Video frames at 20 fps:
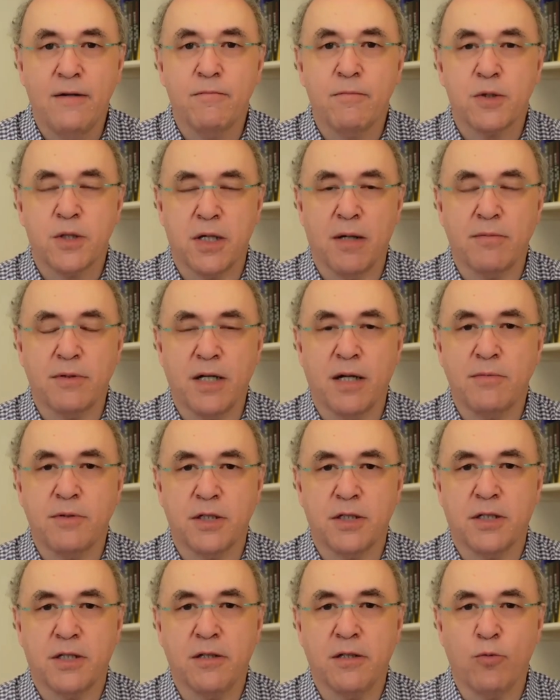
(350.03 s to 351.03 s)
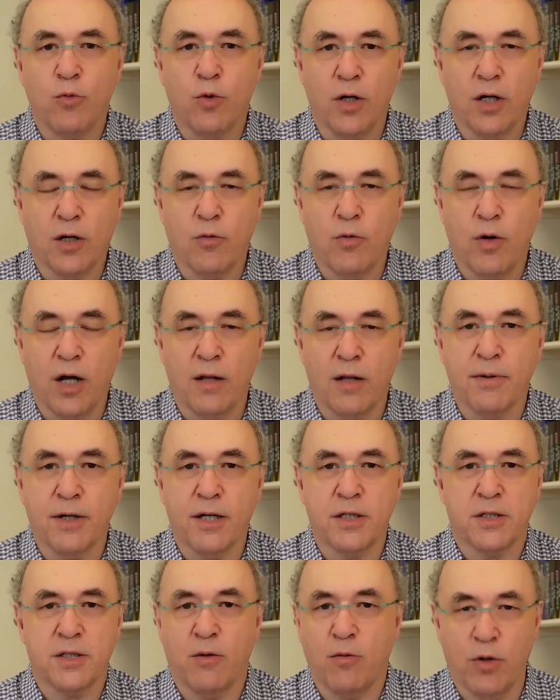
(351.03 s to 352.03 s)
Sometimes it didn't work well
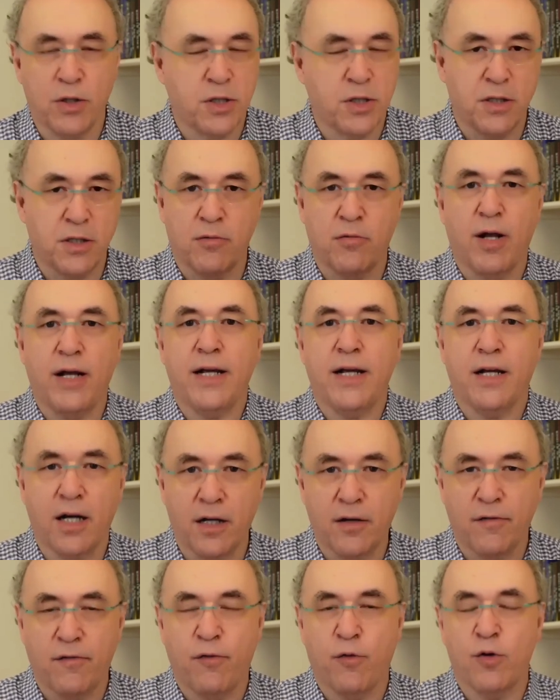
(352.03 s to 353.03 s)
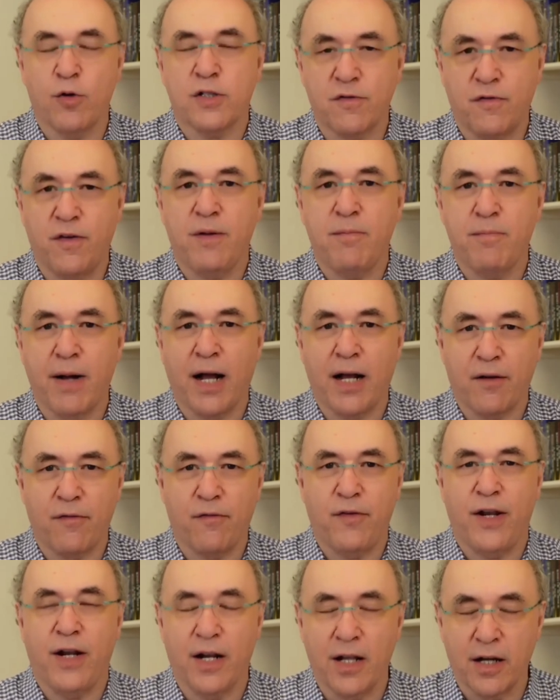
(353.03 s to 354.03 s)
because there wasn't the right kind of force feedback
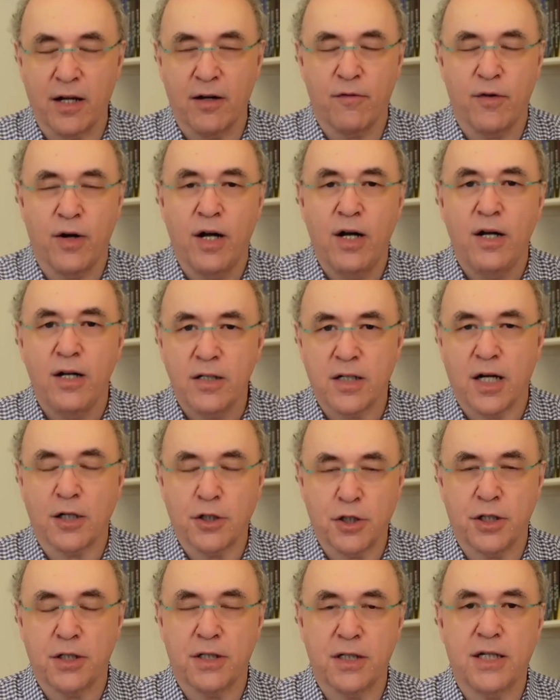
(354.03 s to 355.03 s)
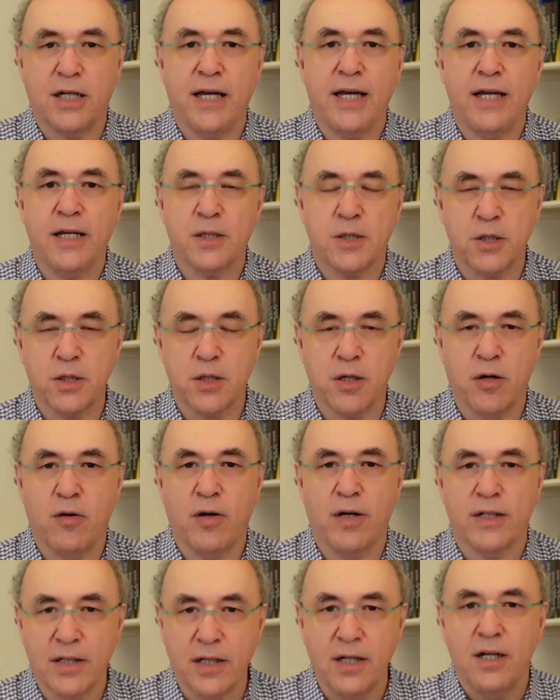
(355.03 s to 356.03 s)
feeling of touching the keys and so
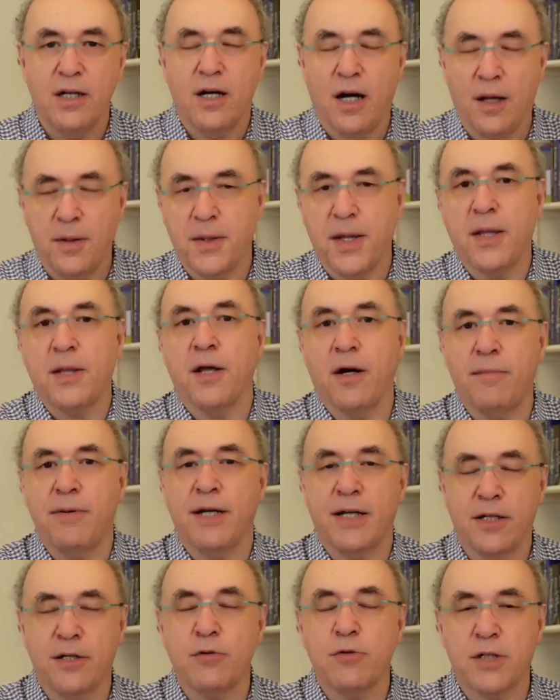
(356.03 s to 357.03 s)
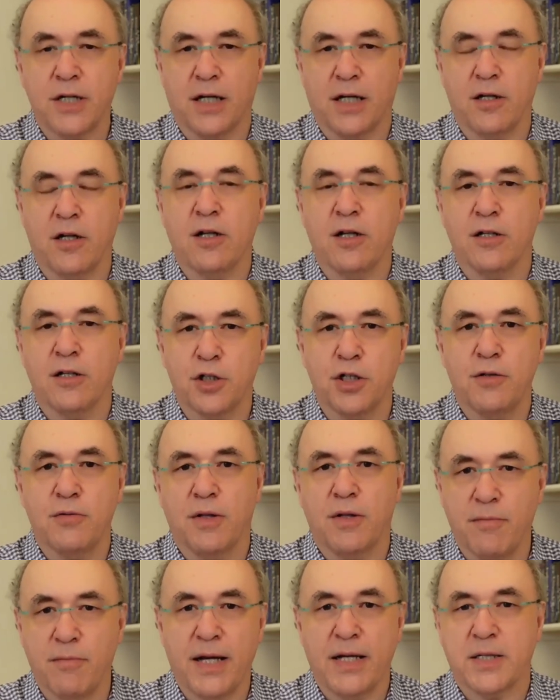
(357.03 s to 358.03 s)
on. And then there'll be a new technology
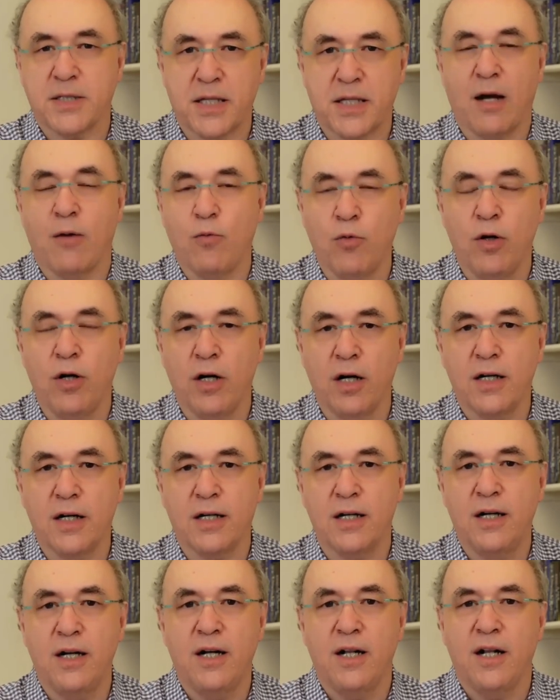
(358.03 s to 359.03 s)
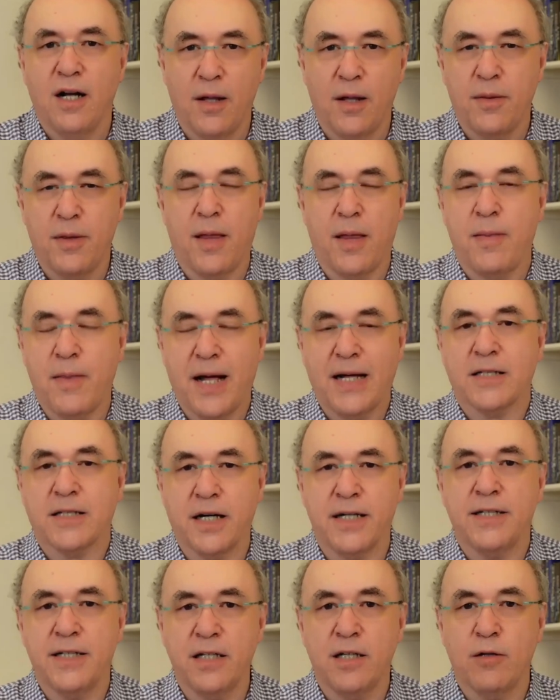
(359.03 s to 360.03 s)
that makes that work. And then that
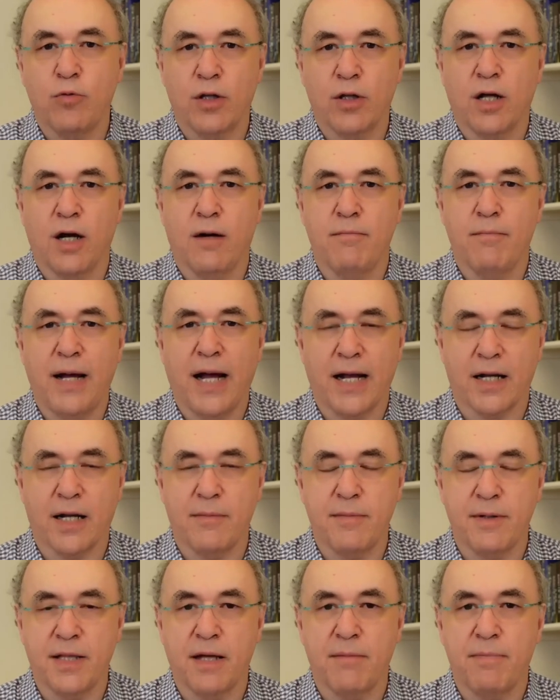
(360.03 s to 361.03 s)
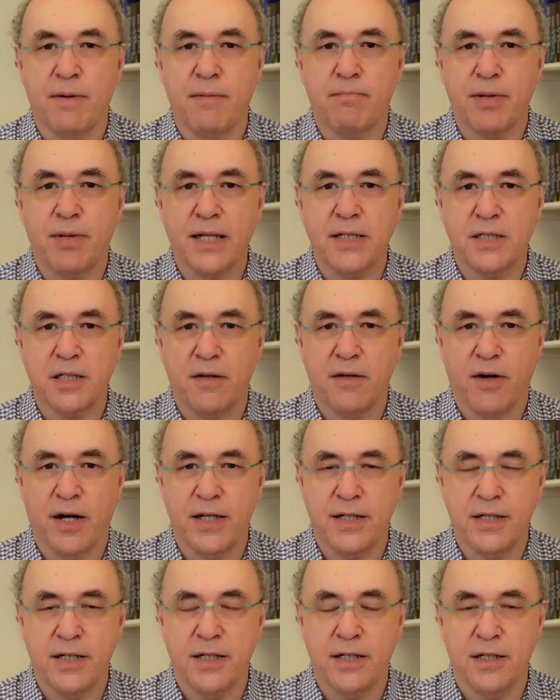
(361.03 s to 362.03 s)
idea will come back. I mean, there have been plenty of
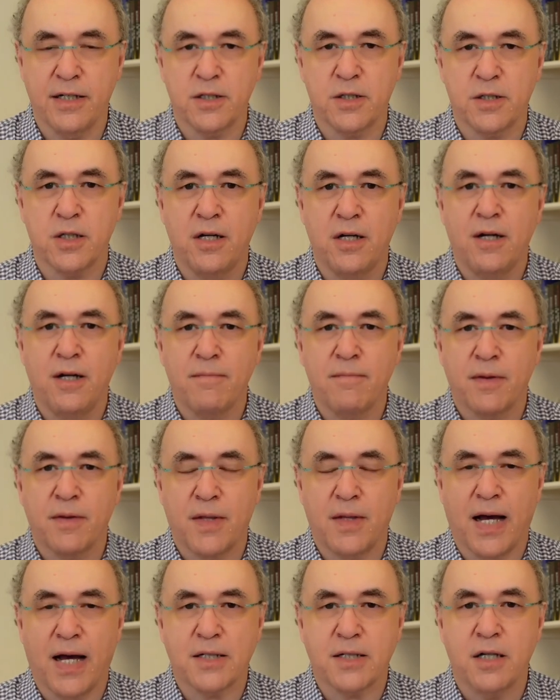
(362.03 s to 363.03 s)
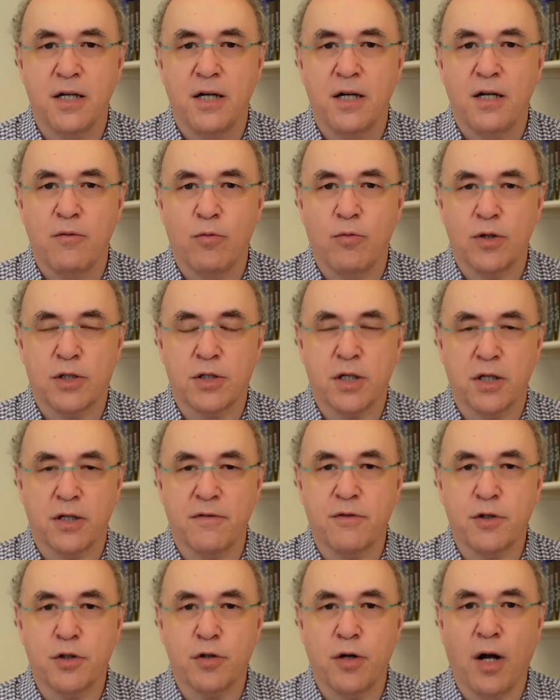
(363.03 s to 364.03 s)
ideas that would sort
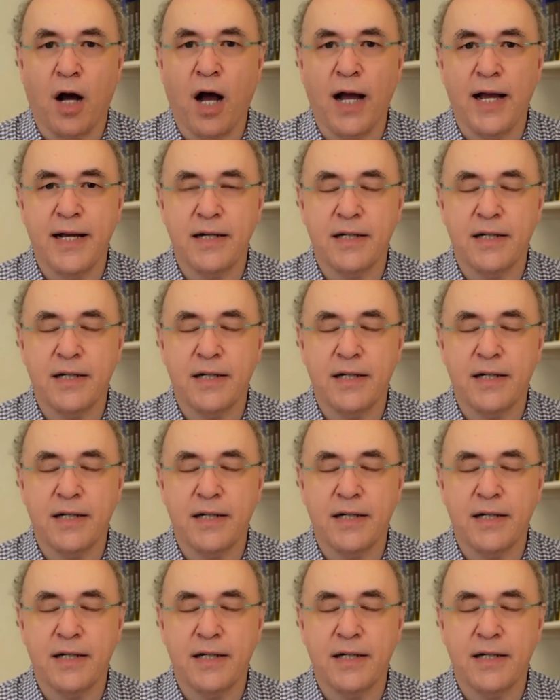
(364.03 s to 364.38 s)
of try